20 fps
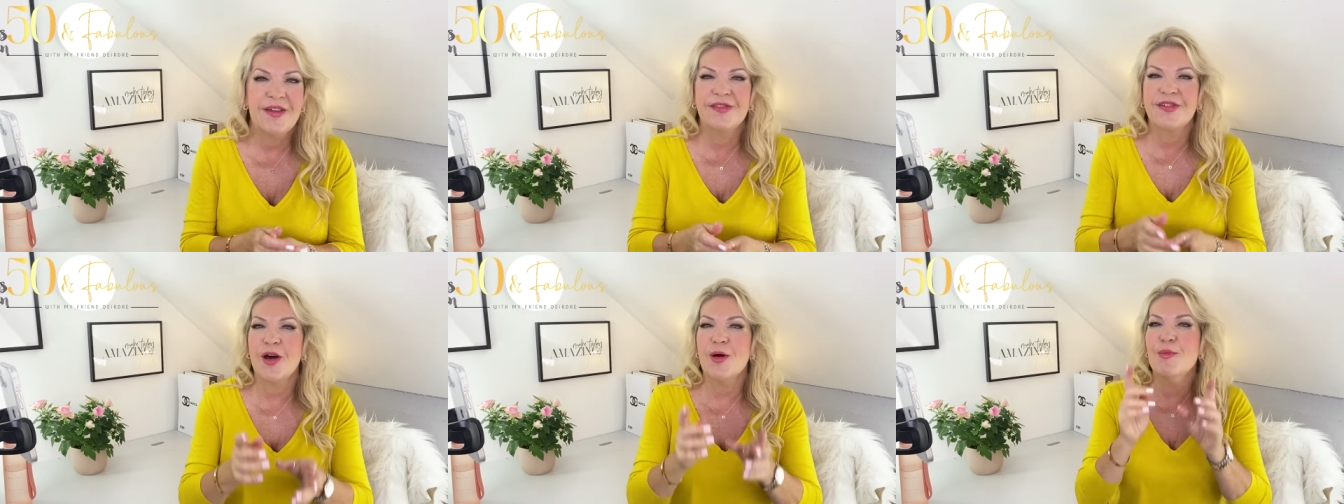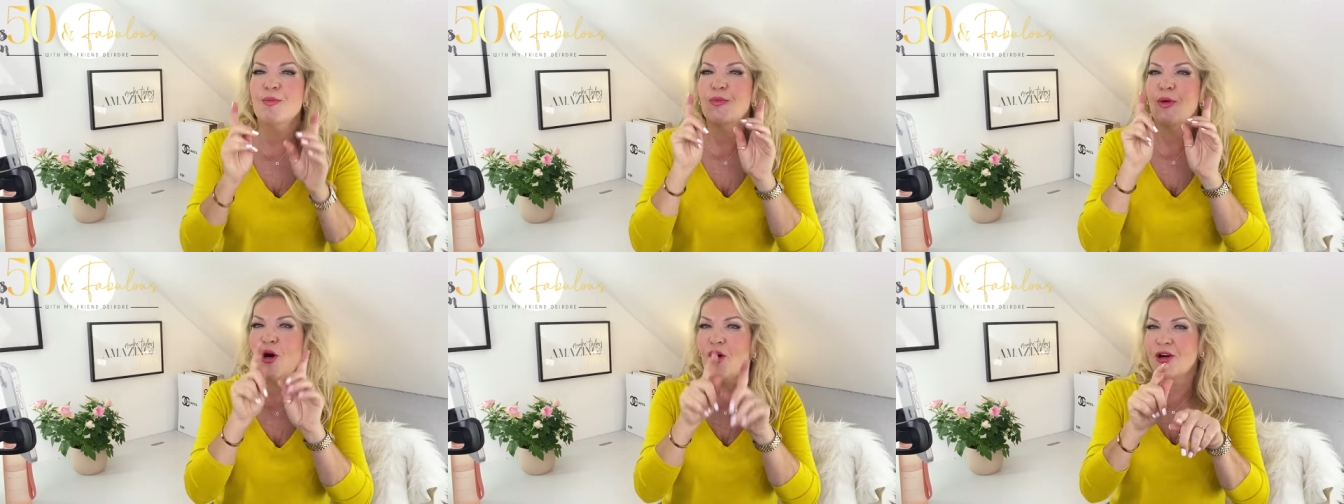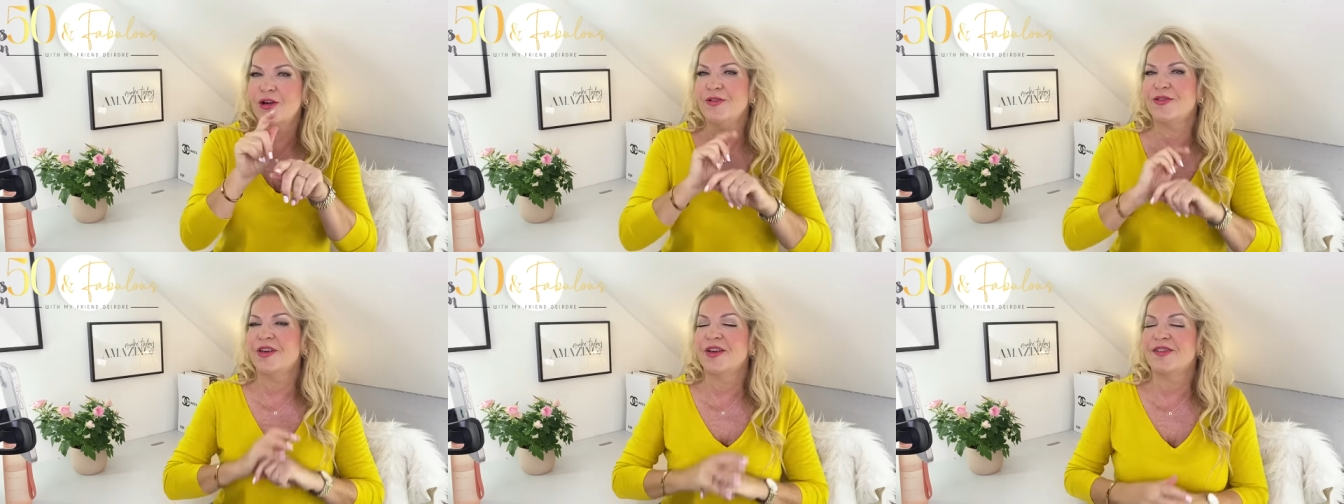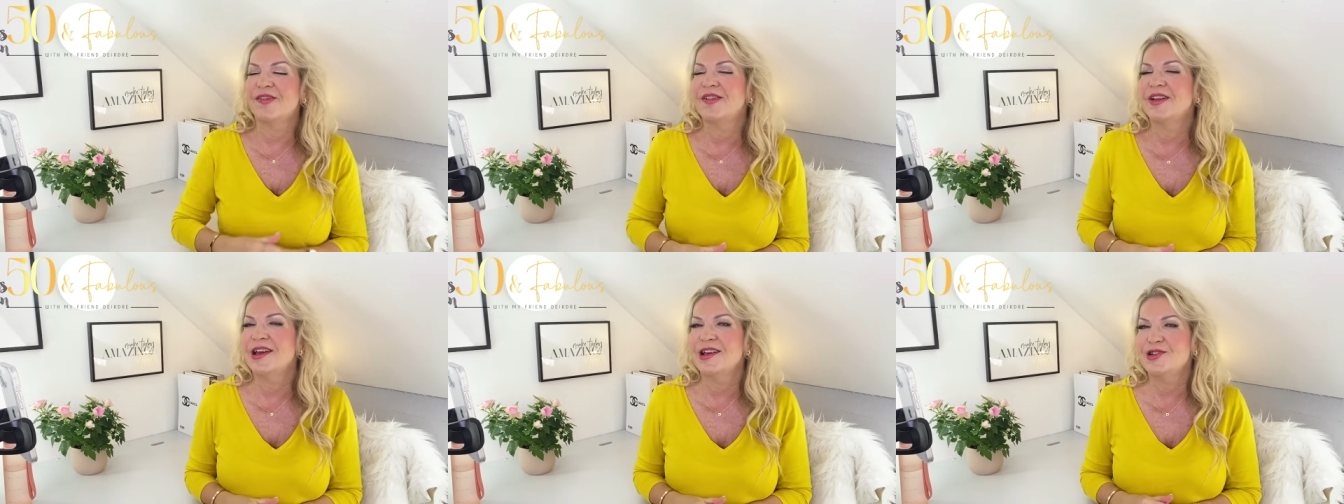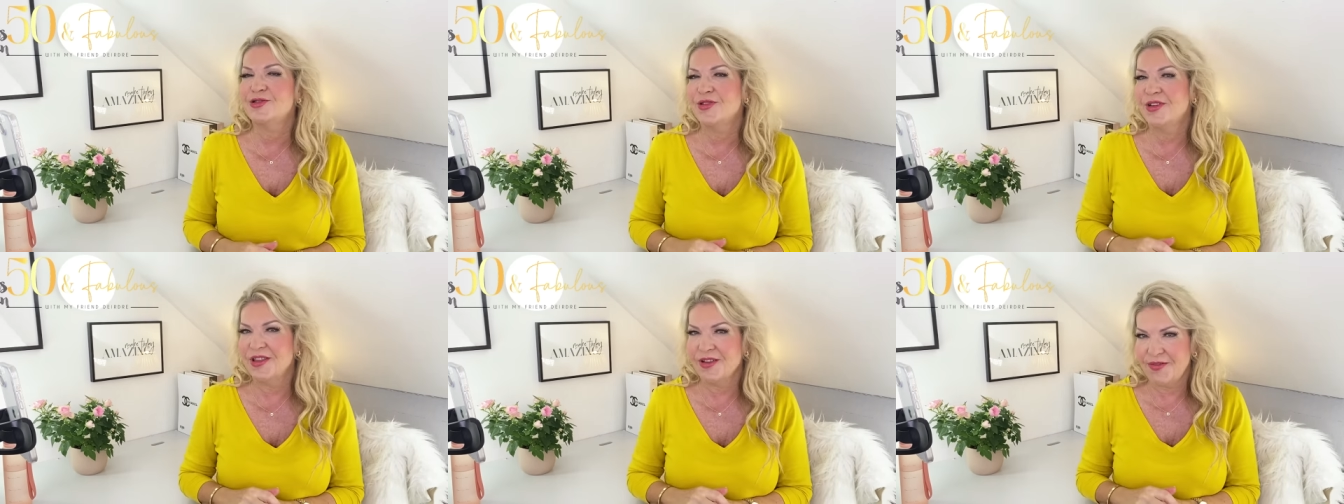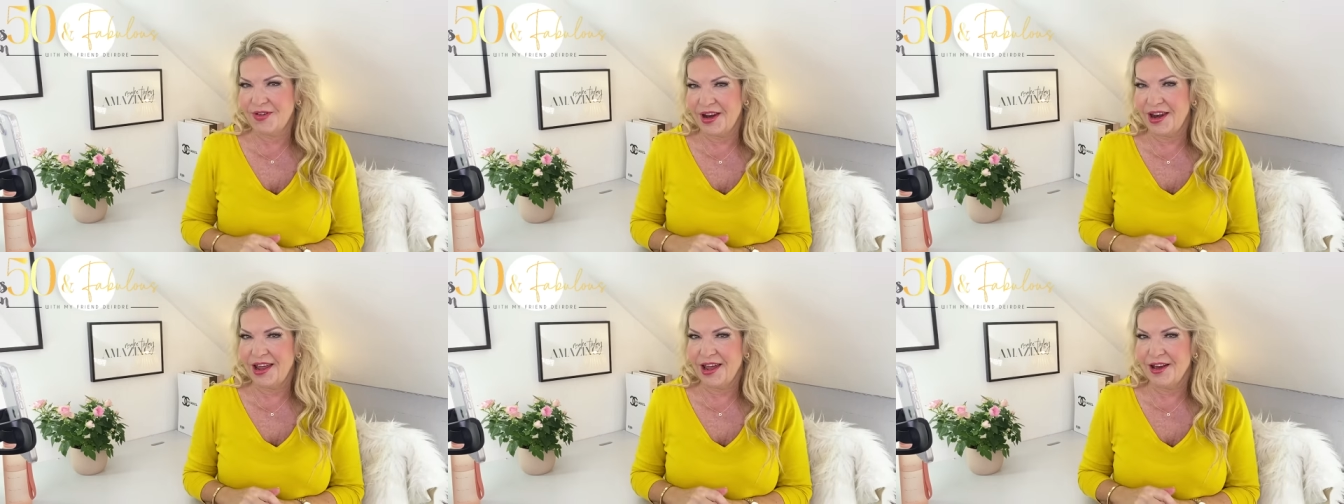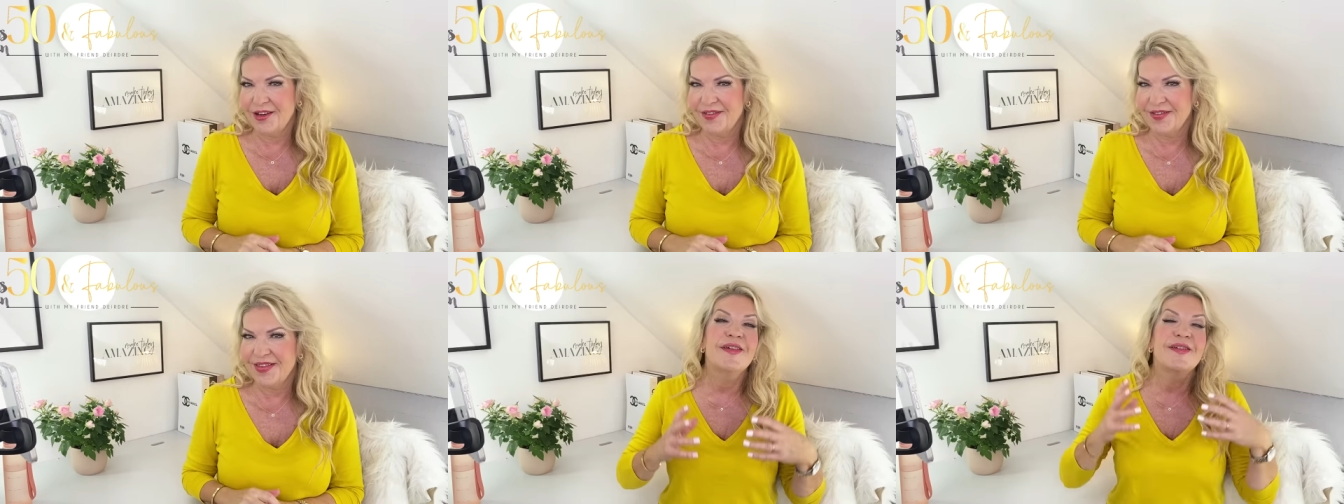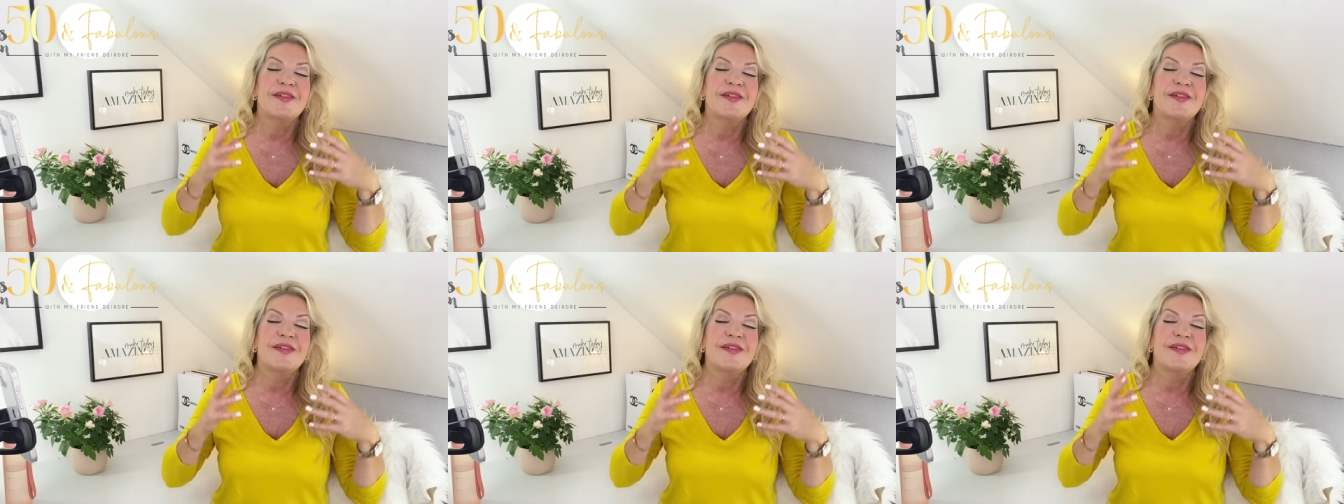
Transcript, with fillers: so more of this later in the video.